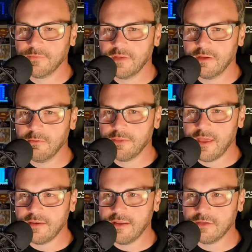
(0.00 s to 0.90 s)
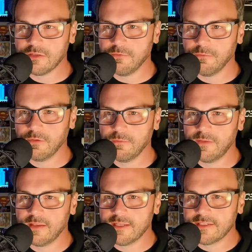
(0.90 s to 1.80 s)
deal with that tension of
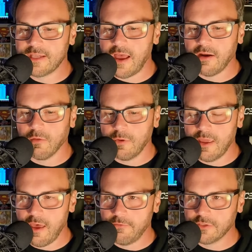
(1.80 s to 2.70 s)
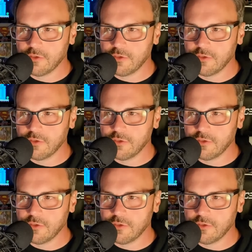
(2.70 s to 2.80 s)
the desire we have as